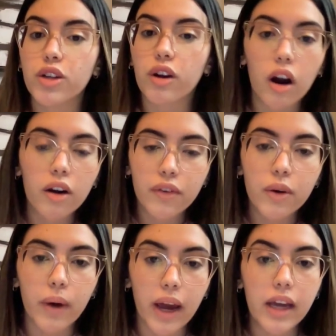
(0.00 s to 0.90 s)
there are a few
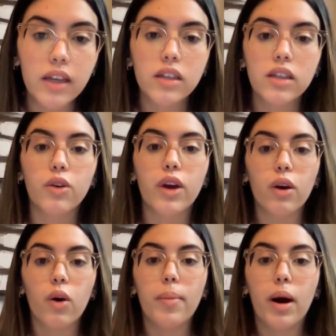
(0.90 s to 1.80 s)
ways you can
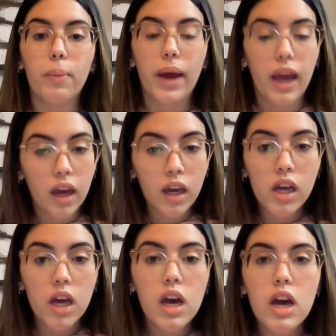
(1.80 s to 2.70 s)
go about paying.
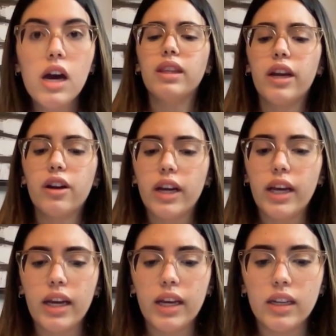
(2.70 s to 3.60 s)
There
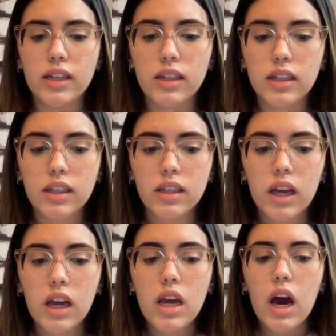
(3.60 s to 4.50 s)
is
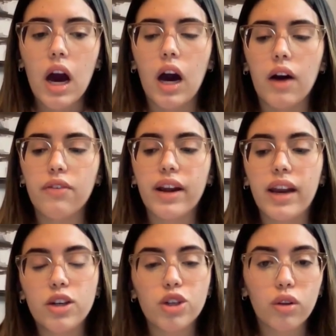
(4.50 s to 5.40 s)
a
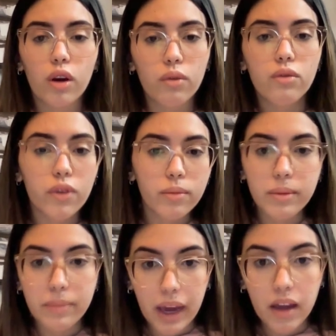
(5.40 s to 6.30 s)
financial loan from the
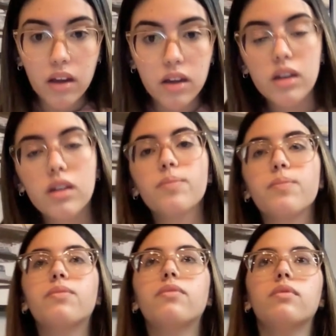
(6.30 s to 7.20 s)
bank.
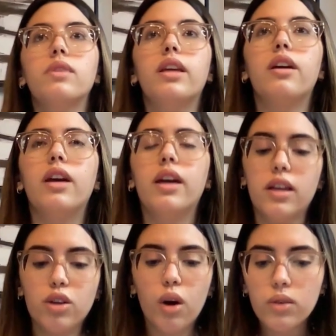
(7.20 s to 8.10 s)
There
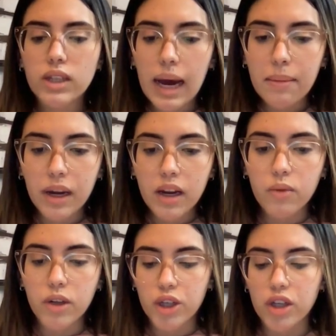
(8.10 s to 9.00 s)
is OSAP money,
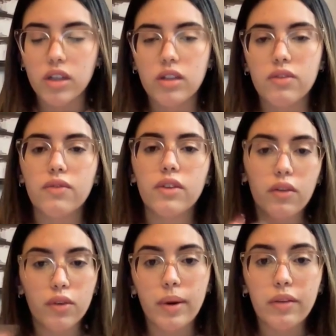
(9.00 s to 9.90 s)
which is
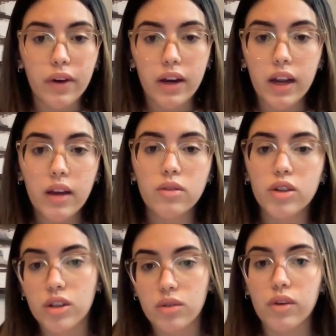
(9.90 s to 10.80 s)
government funding, which
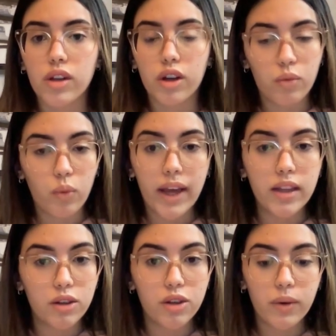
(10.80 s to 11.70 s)
is a really good way
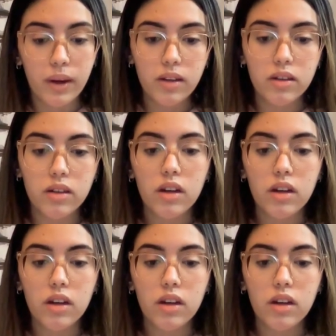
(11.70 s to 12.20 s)
to do it.